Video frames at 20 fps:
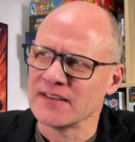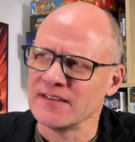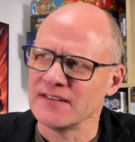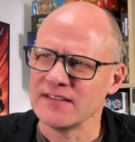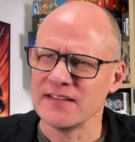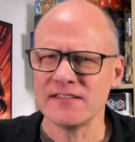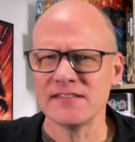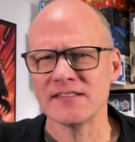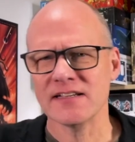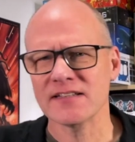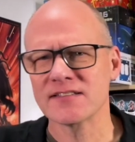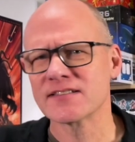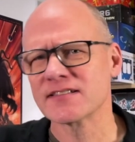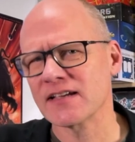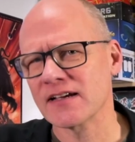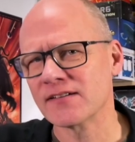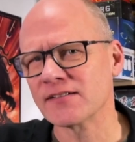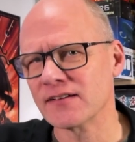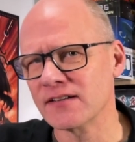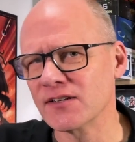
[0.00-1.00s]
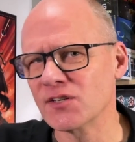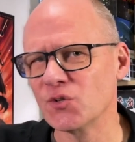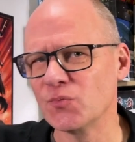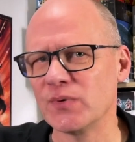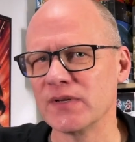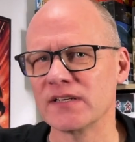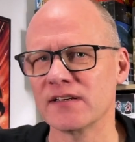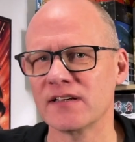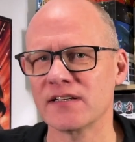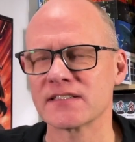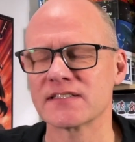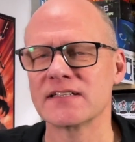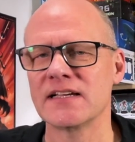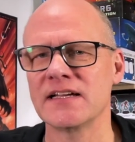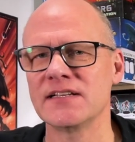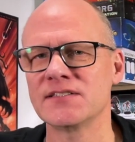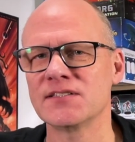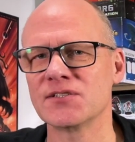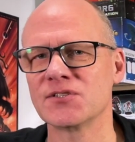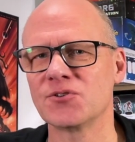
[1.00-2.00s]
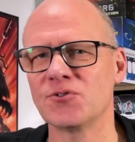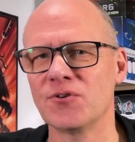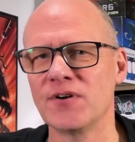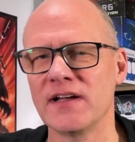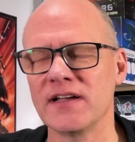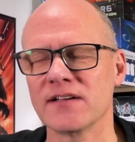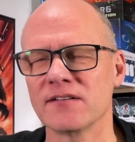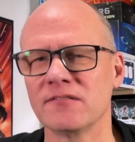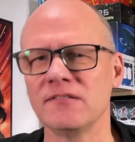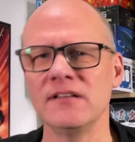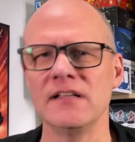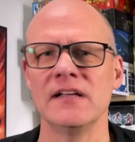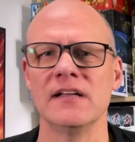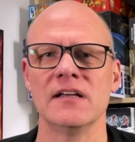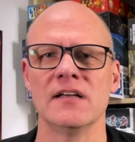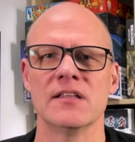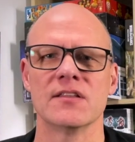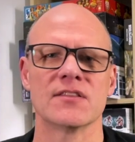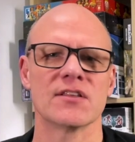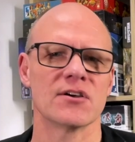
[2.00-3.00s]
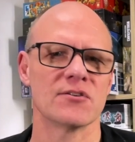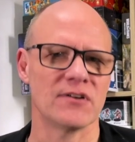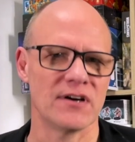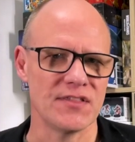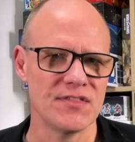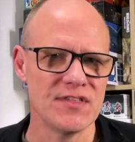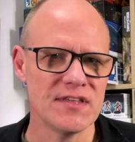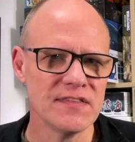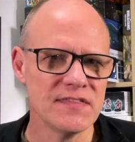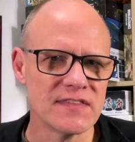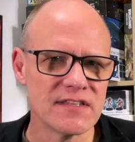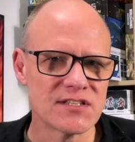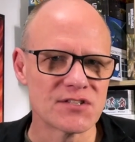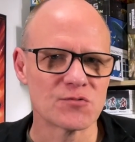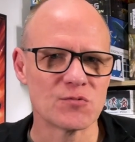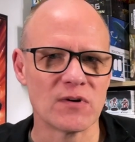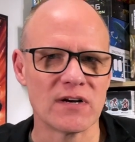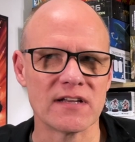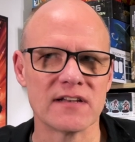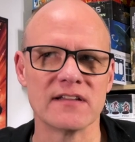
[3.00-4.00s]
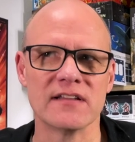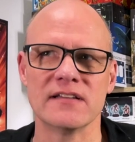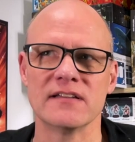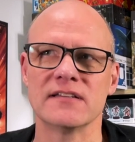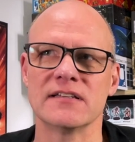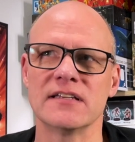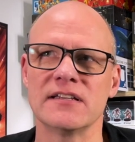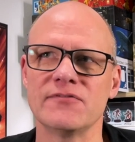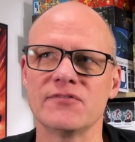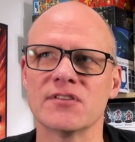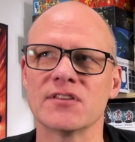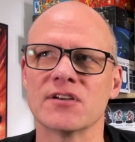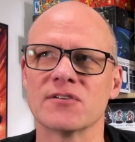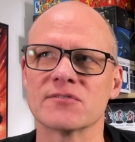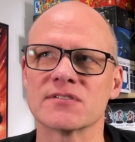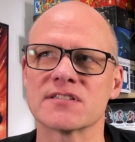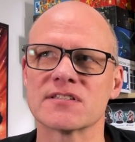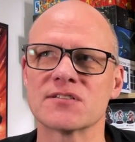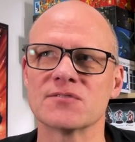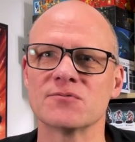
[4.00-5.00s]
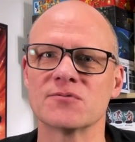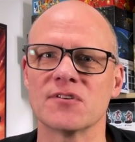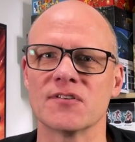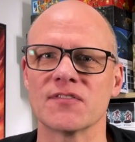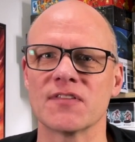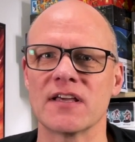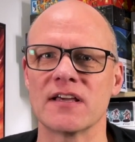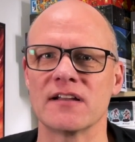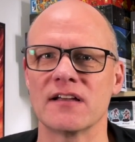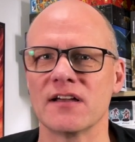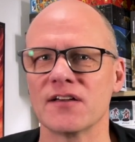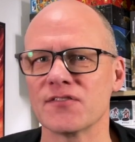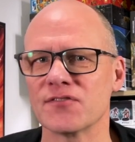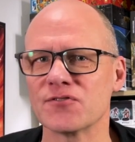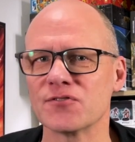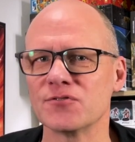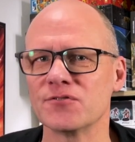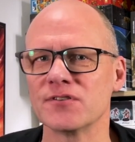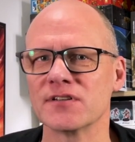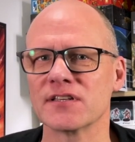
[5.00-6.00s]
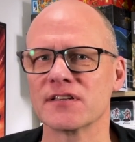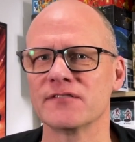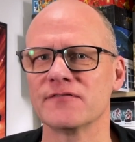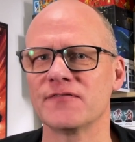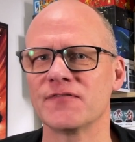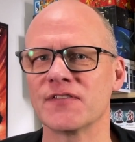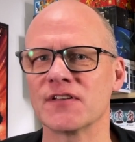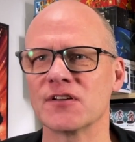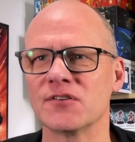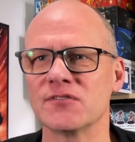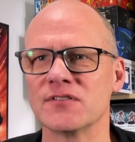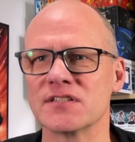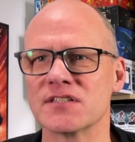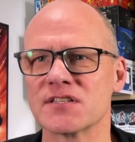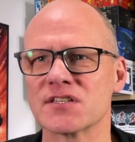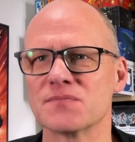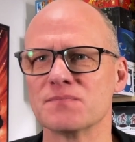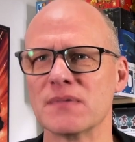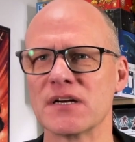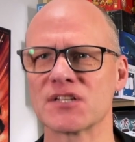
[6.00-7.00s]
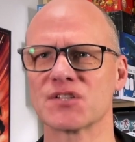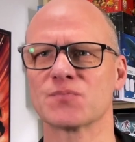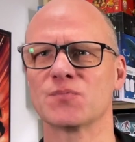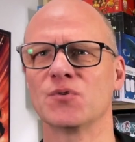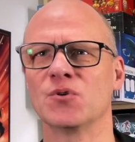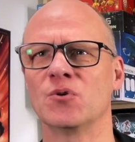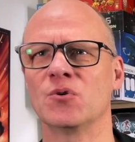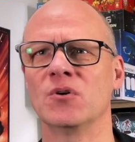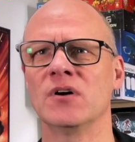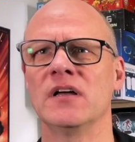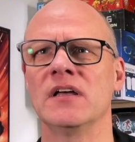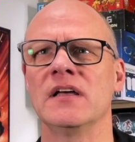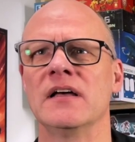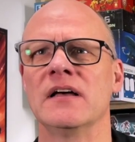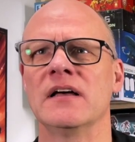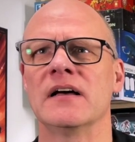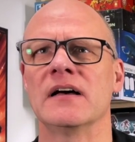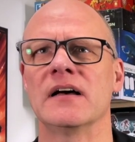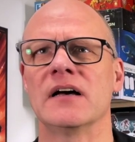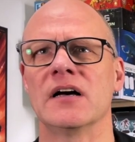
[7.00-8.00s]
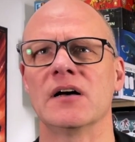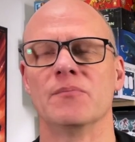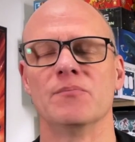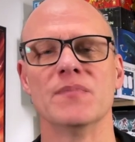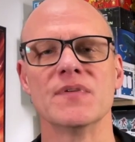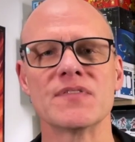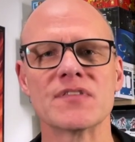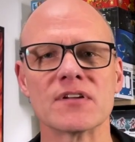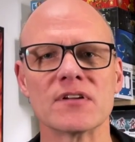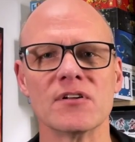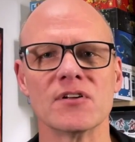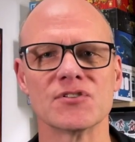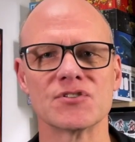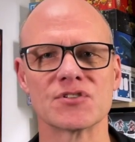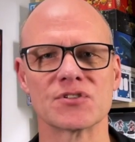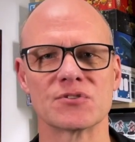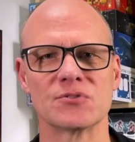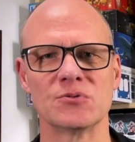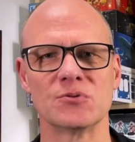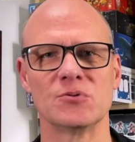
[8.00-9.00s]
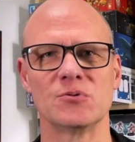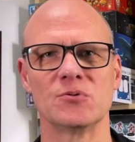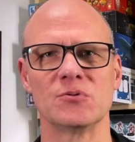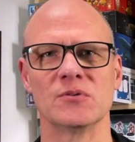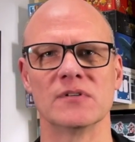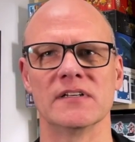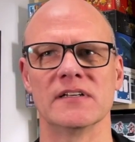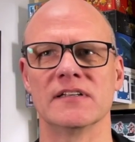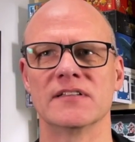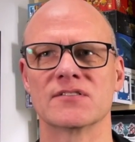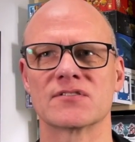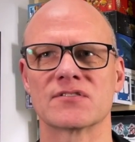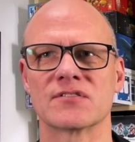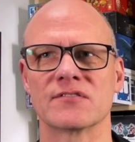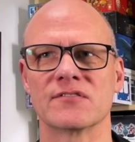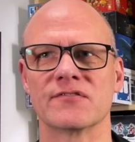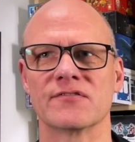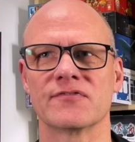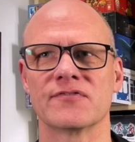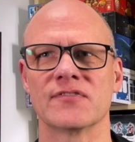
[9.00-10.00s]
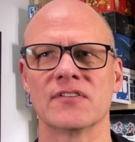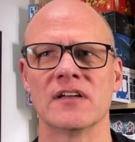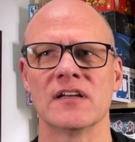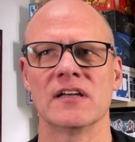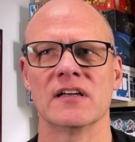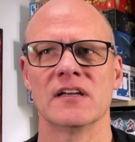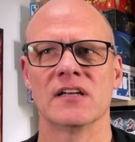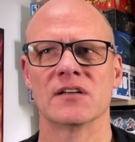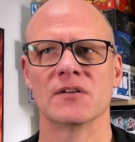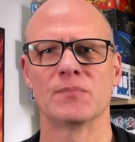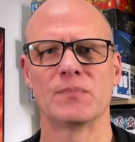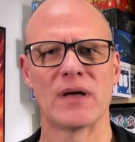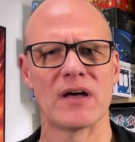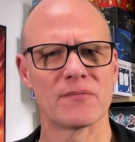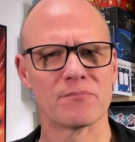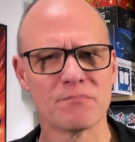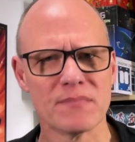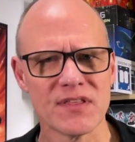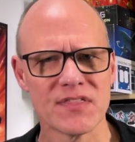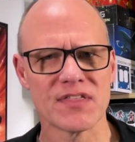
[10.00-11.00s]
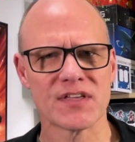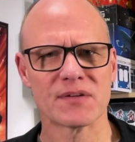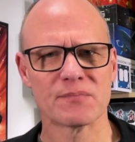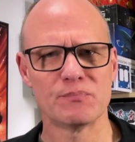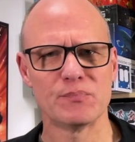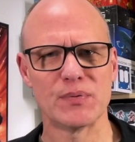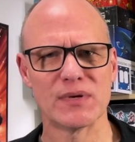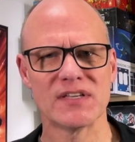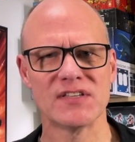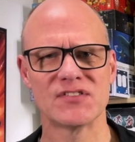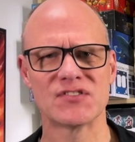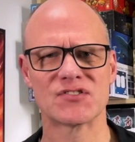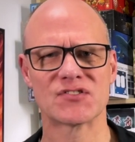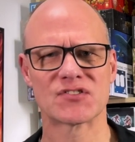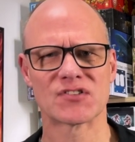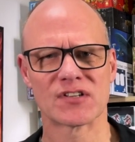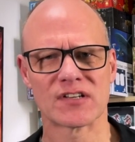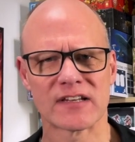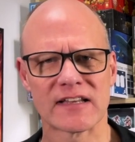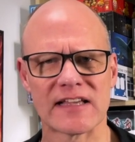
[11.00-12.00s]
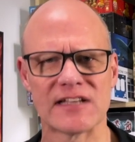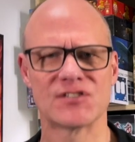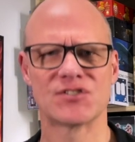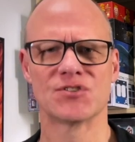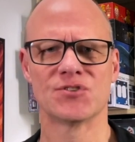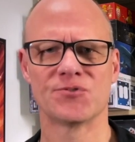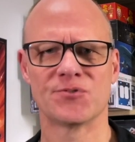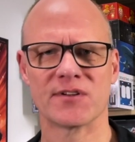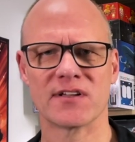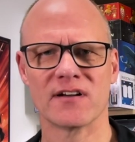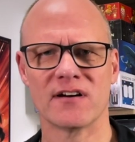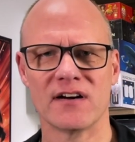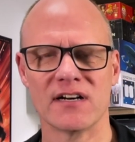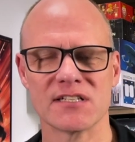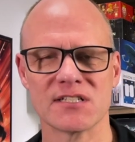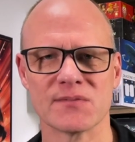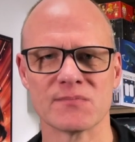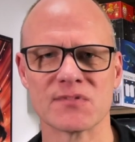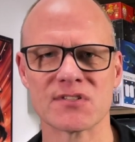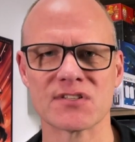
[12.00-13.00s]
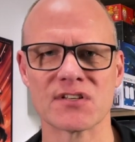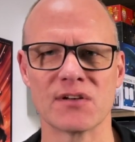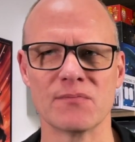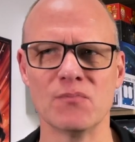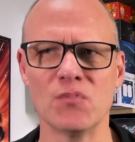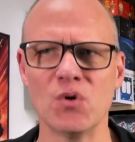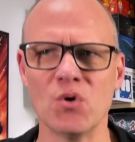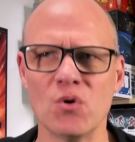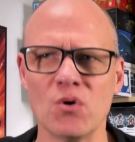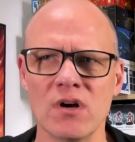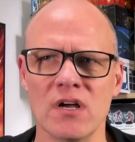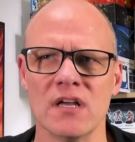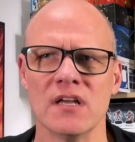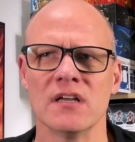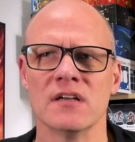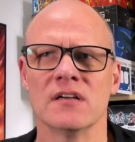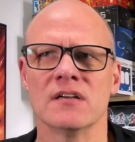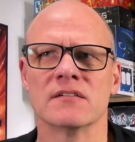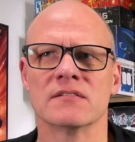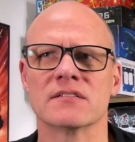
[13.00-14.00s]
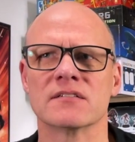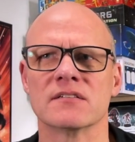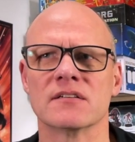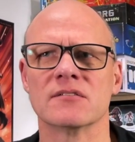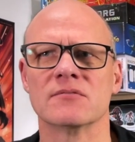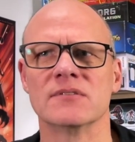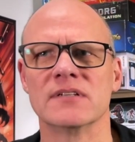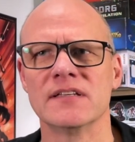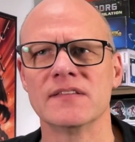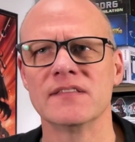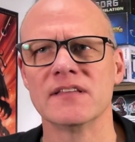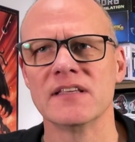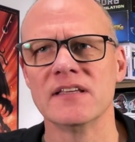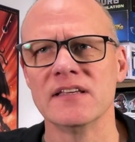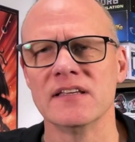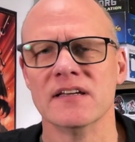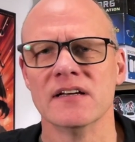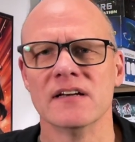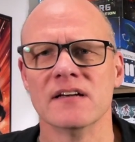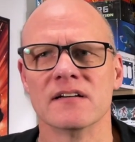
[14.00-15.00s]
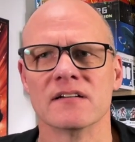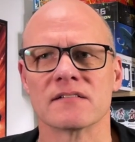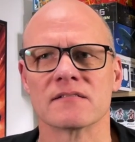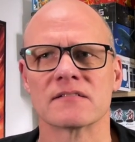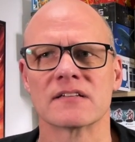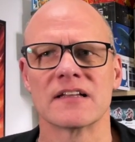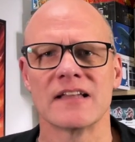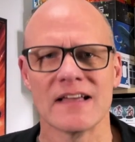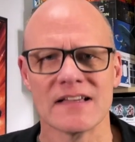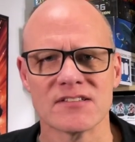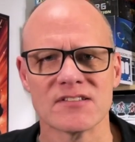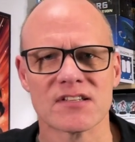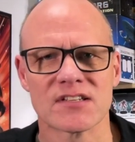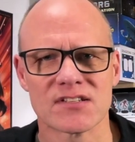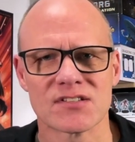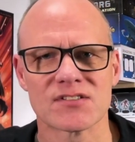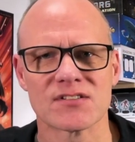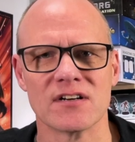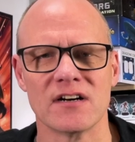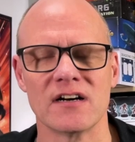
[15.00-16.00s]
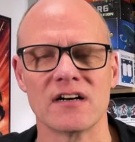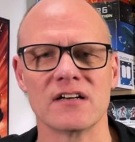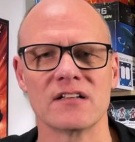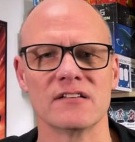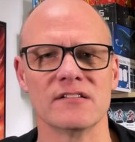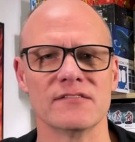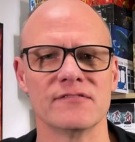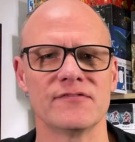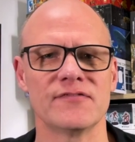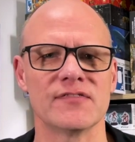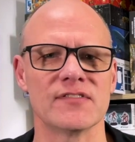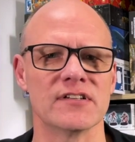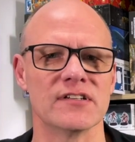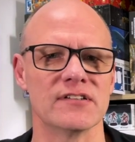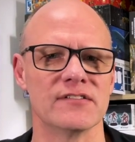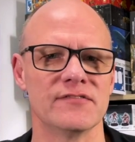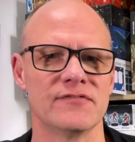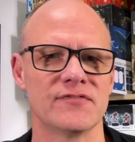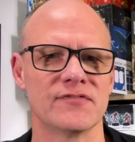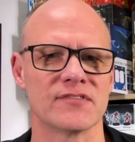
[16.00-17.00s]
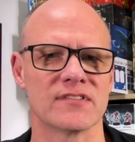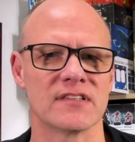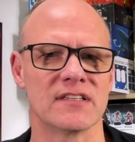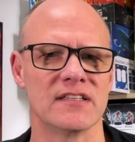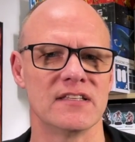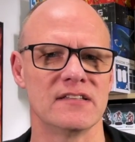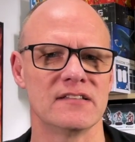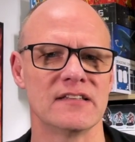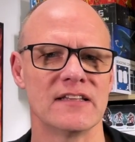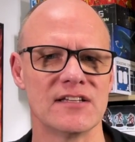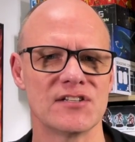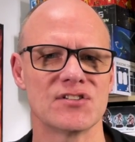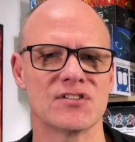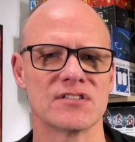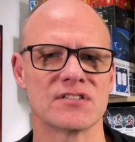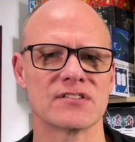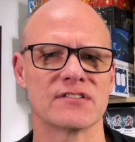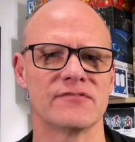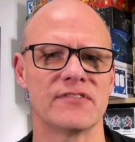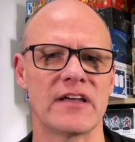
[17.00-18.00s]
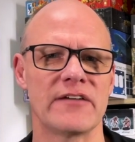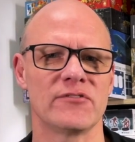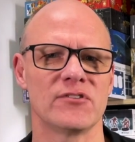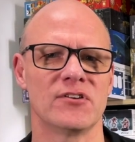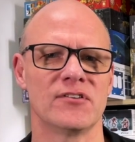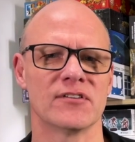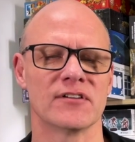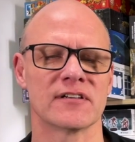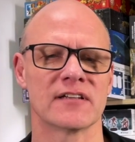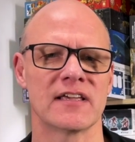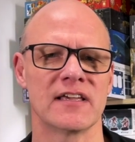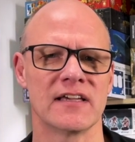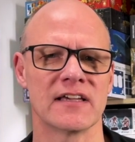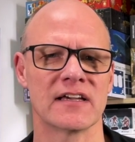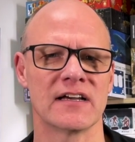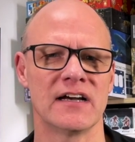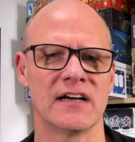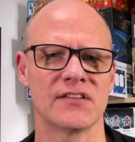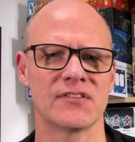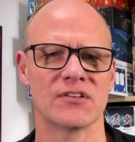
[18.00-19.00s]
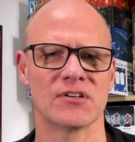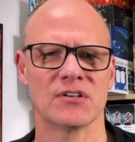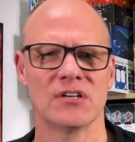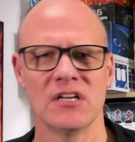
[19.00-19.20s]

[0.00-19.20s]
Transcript: that does sound a little bit like Tainted Grail, though I think this one, even though it's still got that Arthurian feel, this is much more mythological and sort of about mythic beasts and legendary items, so more, you know, in the classic style of the legends of Avalon and King Arthur,